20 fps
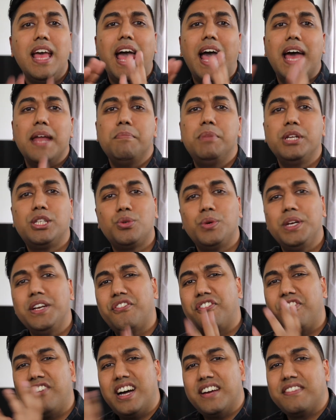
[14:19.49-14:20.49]
and between
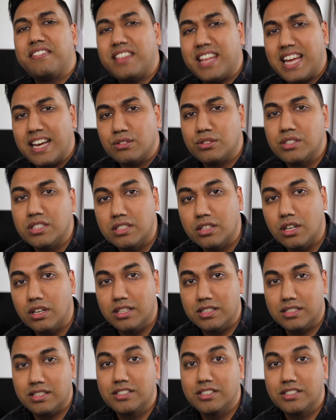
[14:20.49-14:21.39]
$5,000.